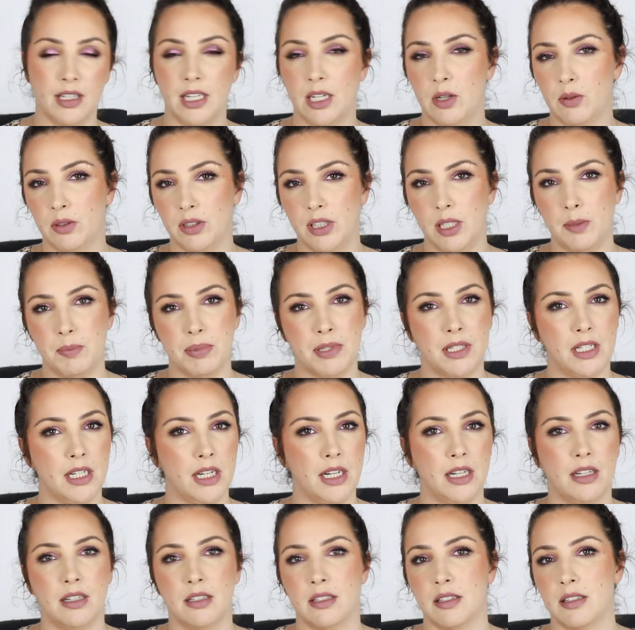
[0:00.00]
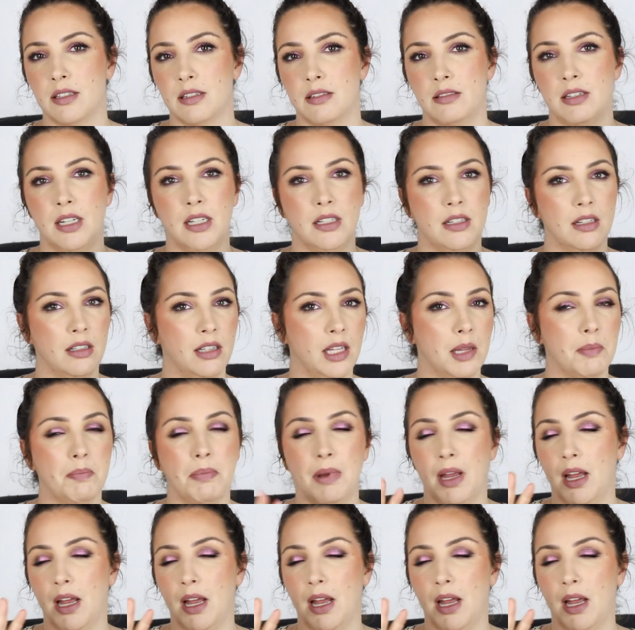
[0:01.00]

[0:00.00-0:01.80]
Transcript: liquid lipsticks, tinted lip